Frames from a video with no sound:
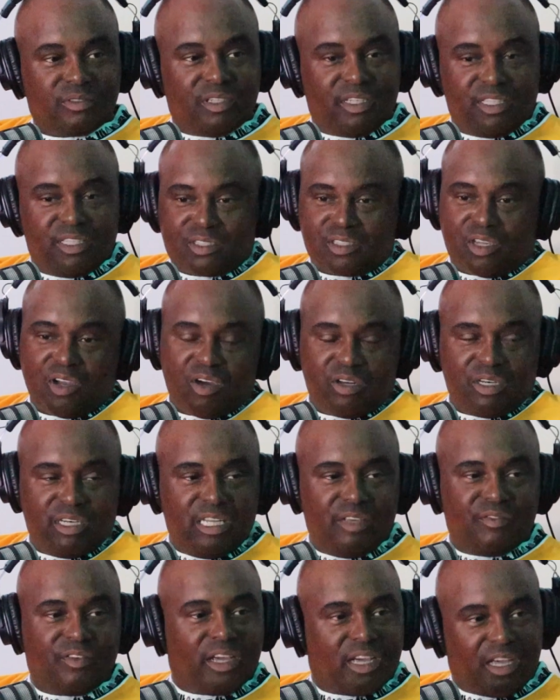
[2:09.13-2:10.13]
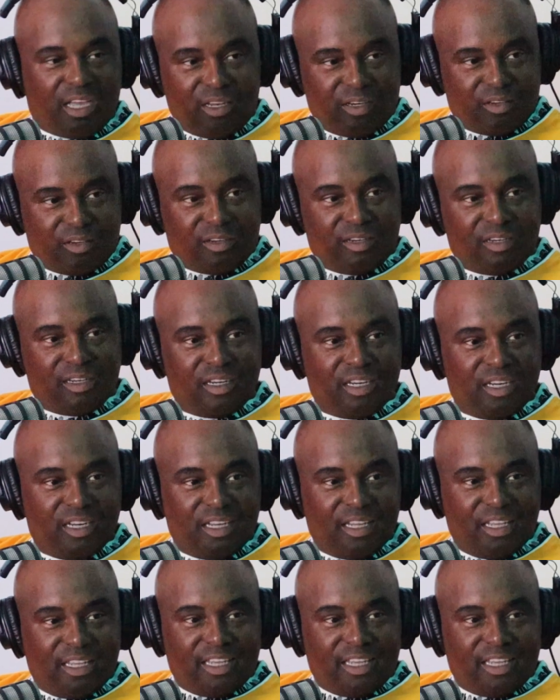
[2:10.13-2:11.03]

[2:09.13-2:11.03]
And it's called A Living Color.